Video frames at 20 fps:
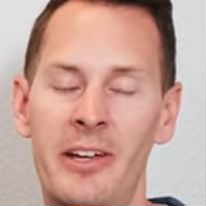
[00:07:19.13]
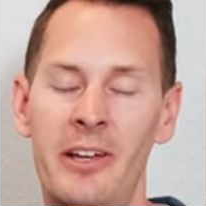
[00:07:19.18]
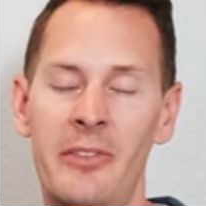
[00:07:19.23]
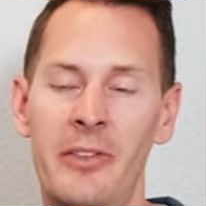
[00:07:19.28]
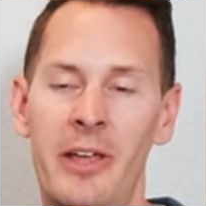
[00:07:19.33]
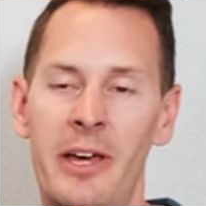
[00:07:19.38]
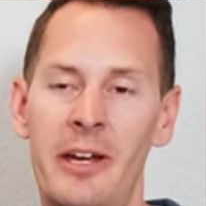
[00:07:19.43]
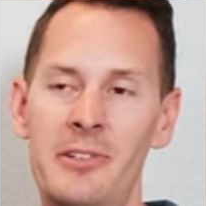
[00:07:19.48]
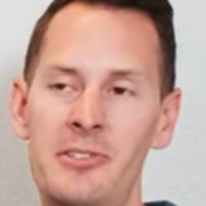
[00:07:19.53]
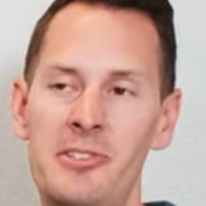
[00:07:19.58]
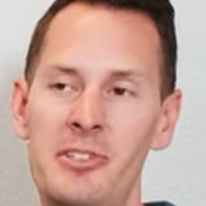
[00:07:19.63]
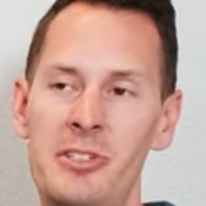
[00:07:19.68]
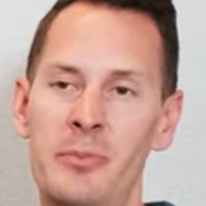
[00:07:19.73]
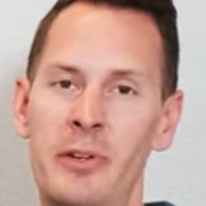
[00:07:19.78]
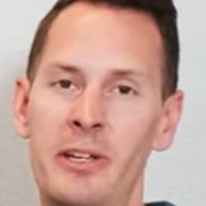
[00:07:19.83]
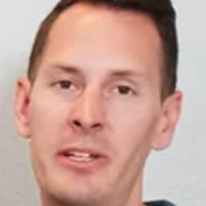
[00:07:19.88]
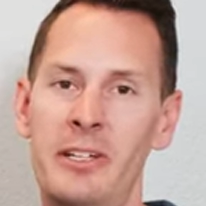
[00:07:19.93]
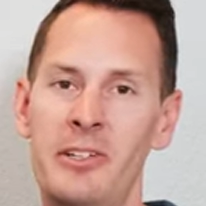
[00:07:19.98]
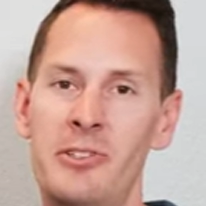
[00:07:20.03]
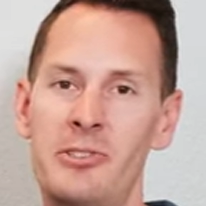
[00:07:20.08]
and that is just
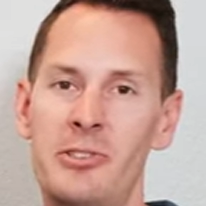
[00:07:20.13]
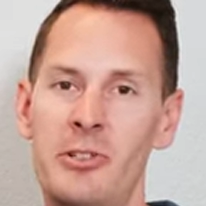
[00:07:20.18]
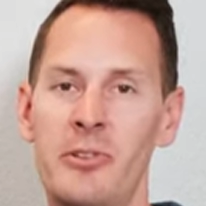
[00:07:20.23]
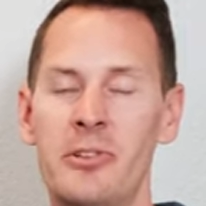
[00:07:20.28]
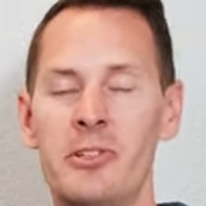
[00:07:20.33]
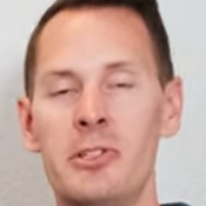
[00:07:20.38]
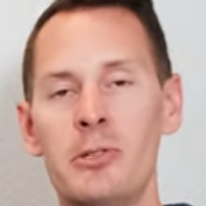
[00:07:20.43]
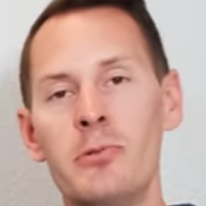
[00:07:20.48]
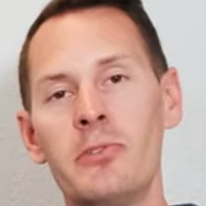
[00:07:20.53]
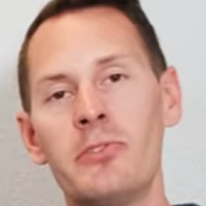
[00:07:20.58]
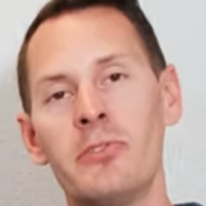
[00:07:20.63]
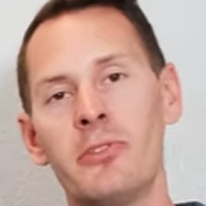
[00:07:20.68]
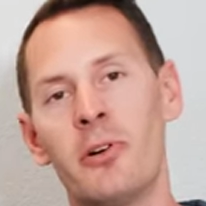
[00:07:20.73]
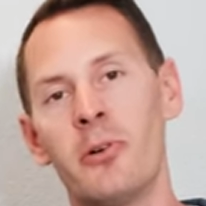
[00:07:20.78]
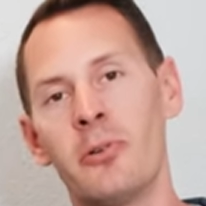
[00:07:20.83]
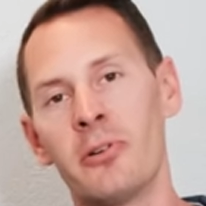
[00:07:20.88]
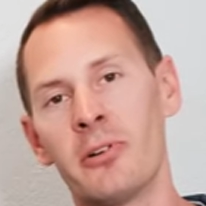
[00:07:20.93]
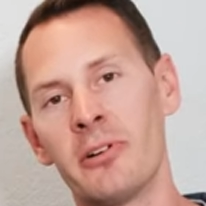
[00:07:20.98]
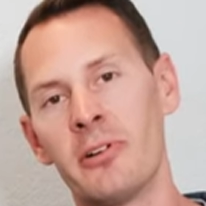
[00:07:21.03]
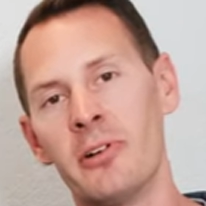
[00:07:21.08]
making sure that you as an
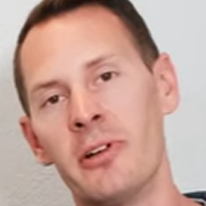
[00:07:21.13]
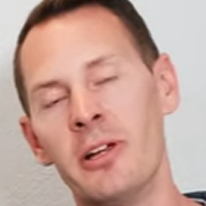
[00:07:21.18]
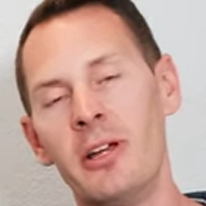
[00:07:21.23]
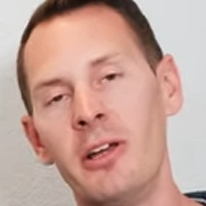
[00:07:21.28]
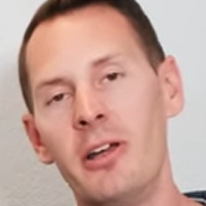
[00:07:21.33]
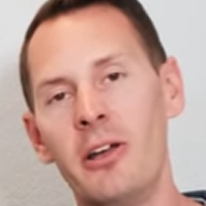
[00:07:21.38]
owner